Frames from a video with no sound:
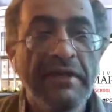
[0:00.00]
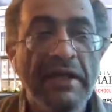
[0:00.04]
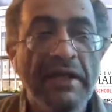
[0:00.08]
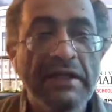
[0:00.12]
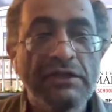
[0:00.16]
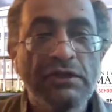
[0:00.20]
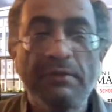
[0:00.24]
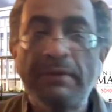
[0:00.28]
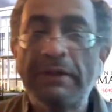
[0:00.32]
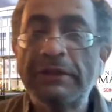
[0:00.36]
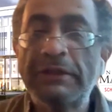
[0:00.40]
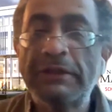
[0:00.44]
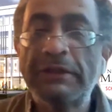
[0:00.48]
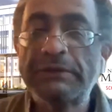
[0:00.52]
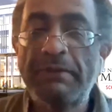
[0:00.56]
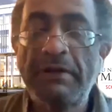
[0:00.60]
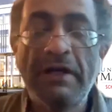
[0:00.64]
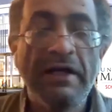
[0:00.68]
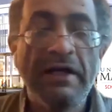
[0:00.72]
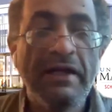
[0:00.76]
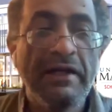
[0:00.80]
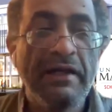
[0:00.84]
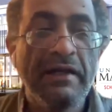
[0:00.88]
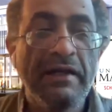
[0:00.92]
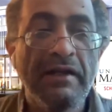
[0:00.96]
thanks so much,
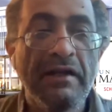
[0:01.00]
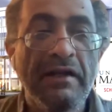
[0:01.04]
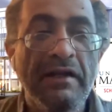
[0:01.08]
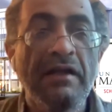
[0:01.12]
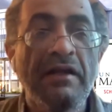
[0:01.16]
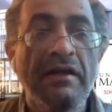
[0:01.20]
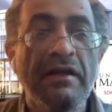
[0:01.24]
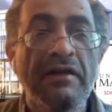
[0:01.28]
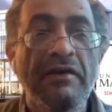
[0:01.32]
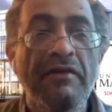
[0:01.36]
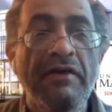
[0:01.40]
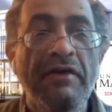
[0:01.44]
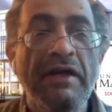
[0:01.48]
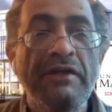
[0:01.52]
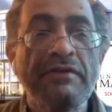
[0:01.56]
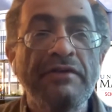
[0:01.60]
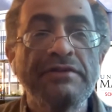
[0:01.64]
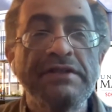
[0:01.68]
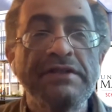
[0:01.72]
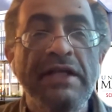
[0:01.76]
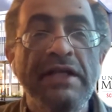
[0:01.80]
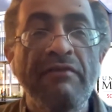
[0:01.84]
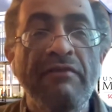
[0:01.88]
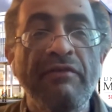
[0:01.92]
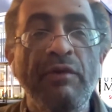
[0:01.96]
Brian, and great to
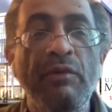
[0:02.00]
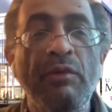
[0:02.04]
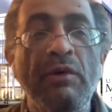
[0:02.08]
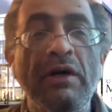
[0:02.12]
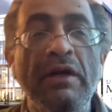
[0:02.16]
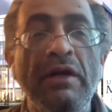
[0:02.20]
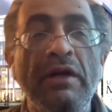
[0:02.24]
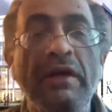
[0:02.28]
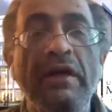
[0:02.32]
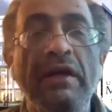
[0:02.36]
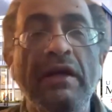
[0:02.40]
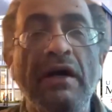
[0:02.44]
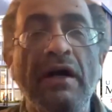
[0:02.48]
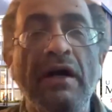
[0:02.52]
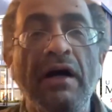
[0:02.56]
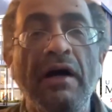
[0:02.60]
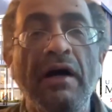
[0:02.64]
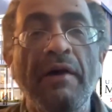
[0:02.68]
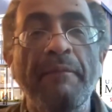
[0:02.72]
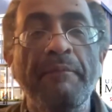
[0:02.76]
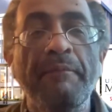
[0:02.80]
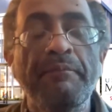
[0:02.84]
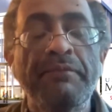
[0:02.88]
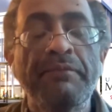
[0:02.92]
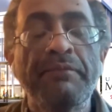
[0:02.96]
see everyone.
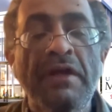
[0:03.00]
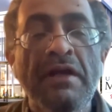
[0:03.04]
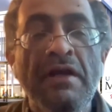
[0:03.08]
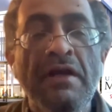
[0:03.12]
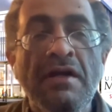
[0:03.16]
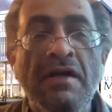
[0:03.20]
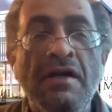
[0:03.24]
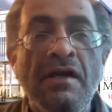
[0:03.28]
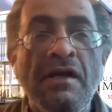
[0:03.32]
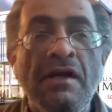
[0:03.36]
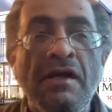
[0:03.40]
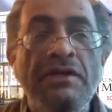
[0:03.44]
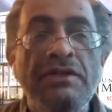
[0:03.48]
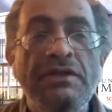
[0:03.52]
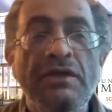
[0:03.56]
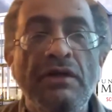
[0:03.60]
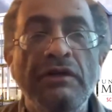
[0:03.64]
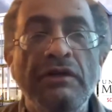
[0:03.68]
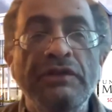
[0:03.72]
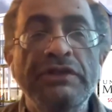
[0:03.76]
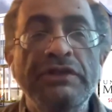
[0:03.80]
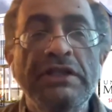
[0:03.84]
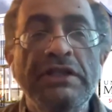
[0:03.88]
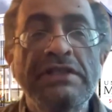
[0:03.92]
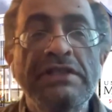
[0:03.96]
So
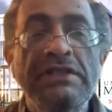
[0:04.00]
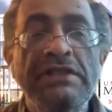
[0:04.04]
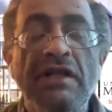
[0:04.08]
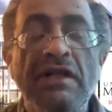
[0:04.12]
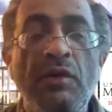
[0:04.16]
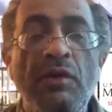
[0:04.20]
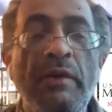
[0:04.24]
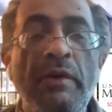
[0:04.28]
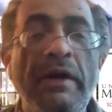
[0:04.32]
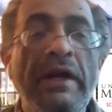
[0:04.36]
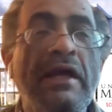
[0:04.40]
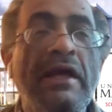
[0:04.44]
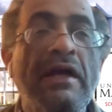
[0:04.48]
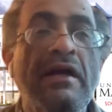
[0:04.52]
just a quick